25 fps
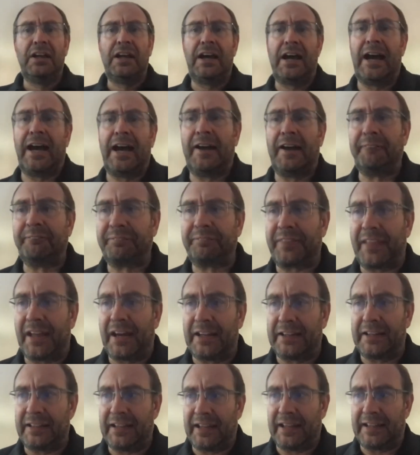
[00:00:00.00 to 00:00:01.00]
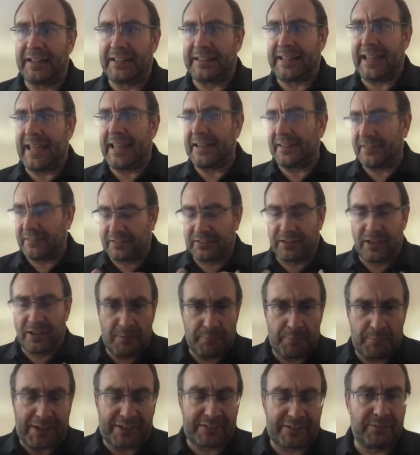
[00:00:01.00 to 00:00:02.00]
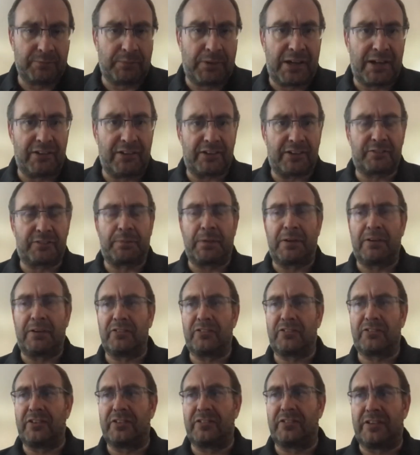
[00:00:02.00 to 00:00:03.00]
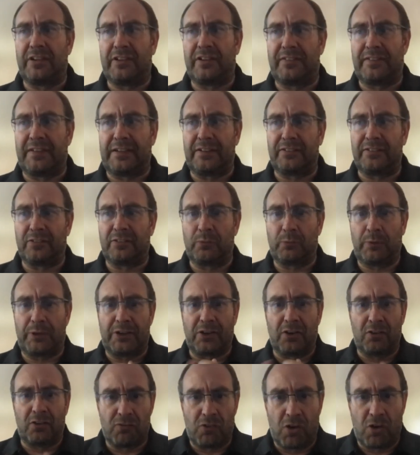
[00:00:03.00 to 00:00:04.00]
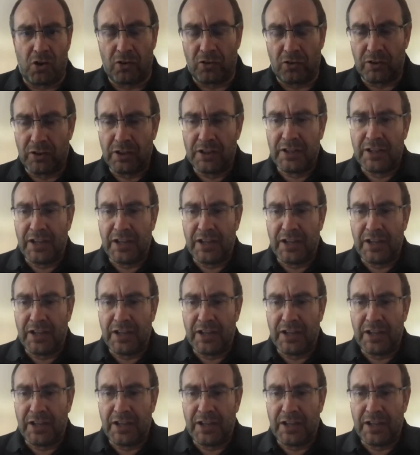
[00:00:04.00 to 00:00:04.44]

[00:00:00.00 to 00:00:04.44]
And again, going back to my own experiences and things that we got wrong,